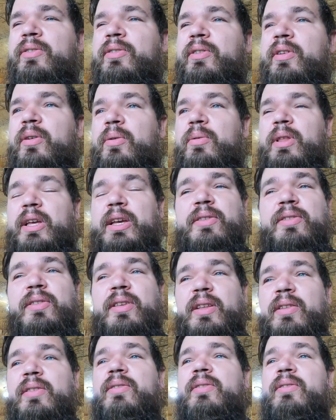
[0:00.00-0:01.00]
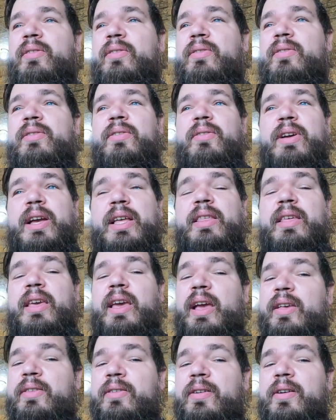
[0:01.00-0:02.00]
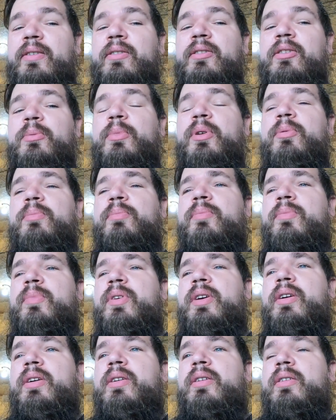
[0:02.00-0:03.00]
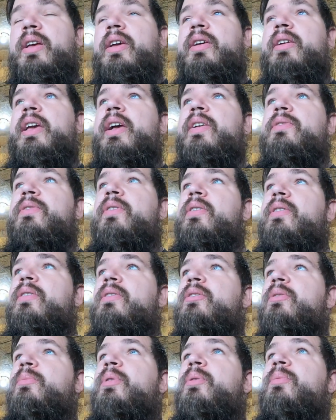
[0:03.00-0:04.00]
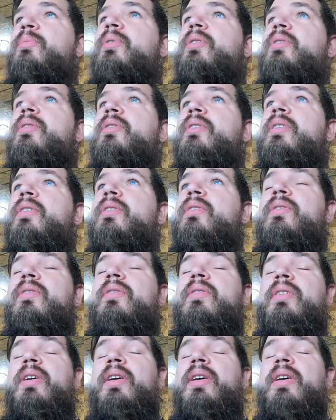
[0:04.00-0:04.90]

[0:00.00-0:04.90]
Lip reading: So, like I said, it's still got the cast iron aluminum. Yeah, cast iron aluminum. Goodness.